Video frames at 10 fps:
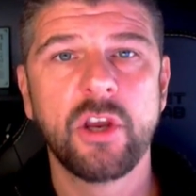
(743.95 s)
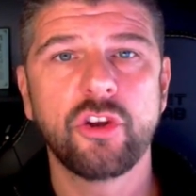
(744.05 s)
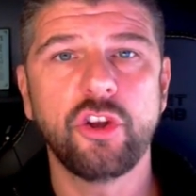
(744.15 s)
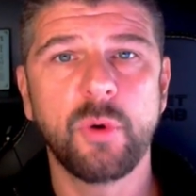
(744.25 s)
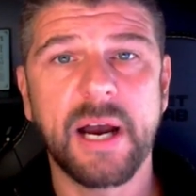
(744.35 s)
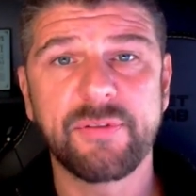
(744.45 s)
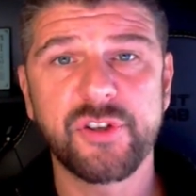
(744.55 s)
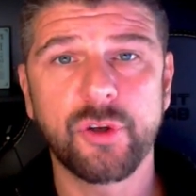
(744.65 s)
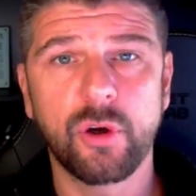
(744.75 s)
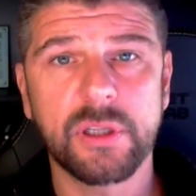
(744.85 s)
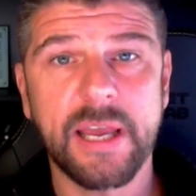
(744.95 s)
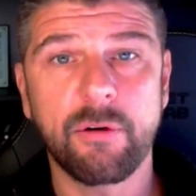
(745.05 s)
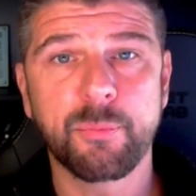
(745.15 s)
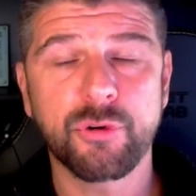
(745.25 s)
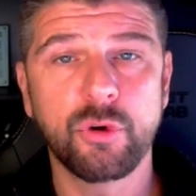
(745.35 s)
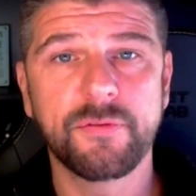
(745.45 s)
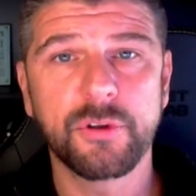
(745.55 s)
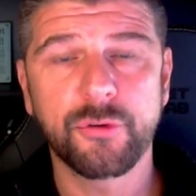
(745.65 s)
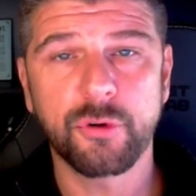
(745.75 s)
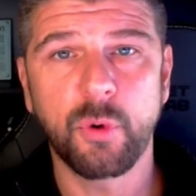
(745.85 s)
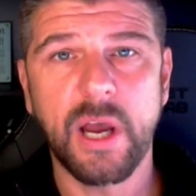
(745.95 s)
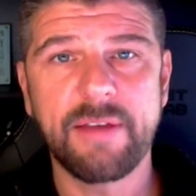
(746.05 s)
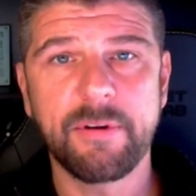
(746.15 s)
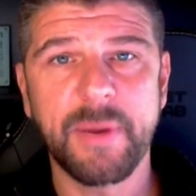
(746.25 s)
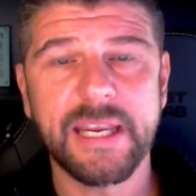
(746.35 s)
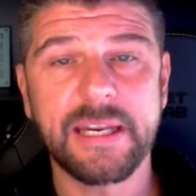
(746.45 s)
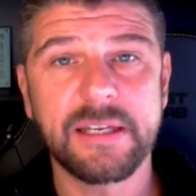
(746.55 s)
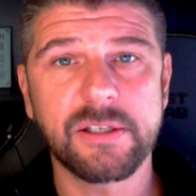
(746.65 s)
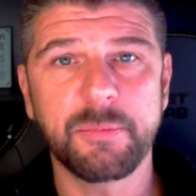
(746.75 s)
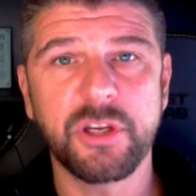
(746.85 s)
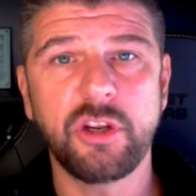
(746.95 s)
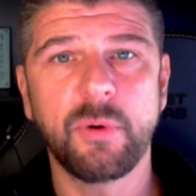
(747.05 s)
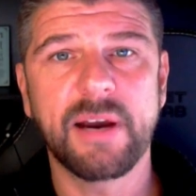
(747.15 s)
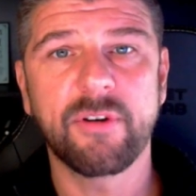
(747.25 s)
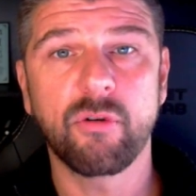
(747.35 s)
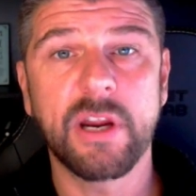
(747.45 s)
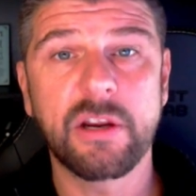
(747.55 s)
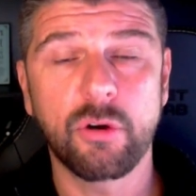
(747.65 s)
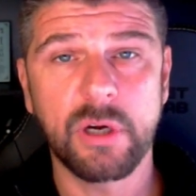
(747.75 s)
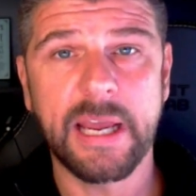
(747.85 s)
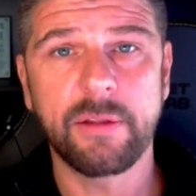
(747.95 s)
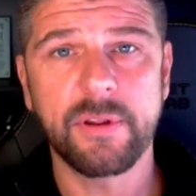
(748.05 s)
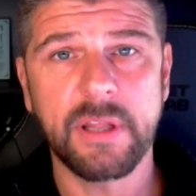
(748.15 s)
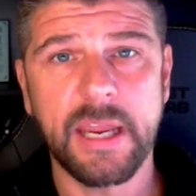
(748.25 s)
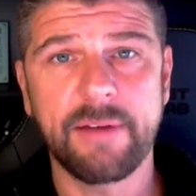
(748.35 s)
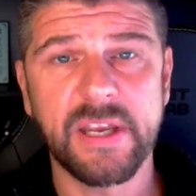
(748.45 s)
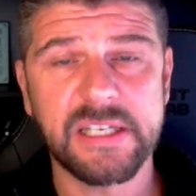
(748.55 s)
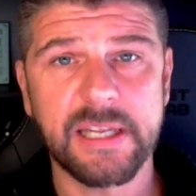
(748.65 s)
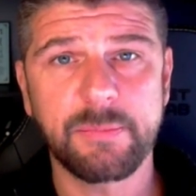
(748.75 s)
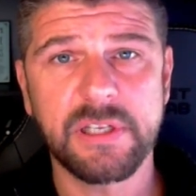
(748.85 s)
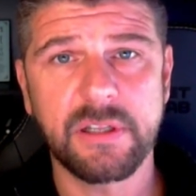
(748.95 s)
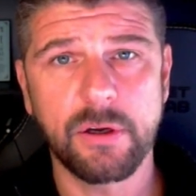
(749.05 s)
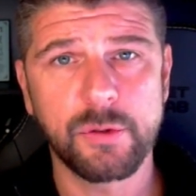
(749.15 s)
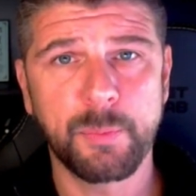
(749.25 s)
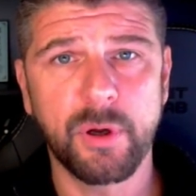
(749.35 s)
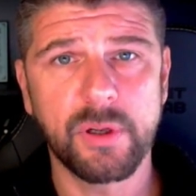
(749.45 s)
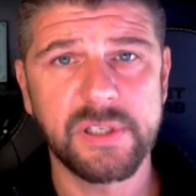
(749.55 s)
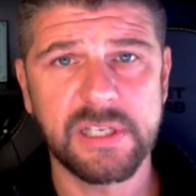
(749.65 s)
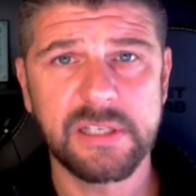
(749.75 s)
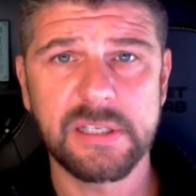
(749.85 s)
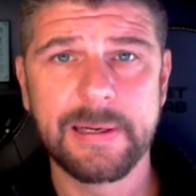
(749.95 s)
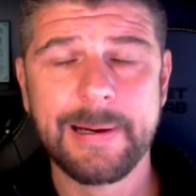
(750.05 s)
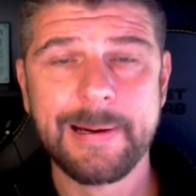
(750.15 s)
You have sought their approval through whatever mechanism and you have a record now that they have accepted those policies.